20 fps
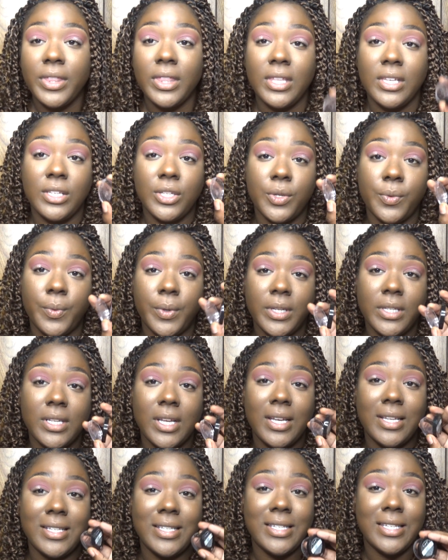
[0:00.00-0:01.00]
This was
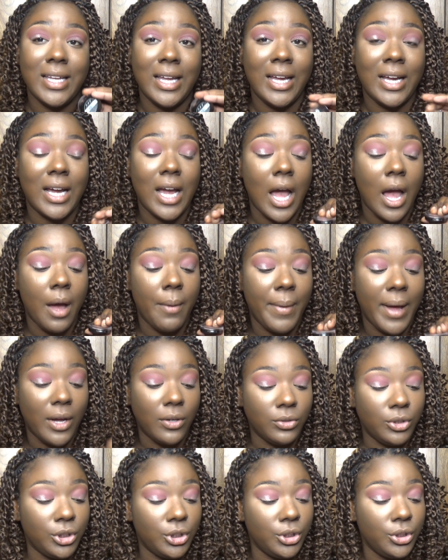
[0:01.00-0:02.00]
Zinc
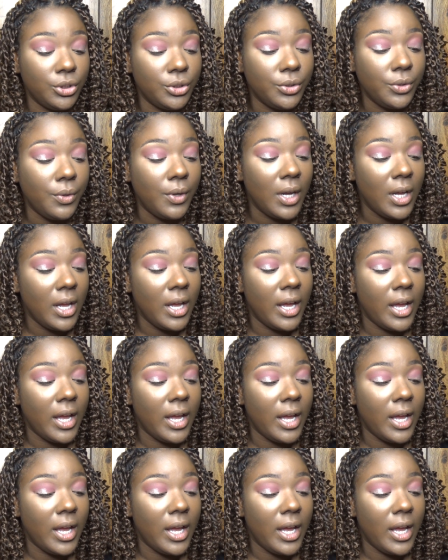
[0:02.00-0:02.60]
About You,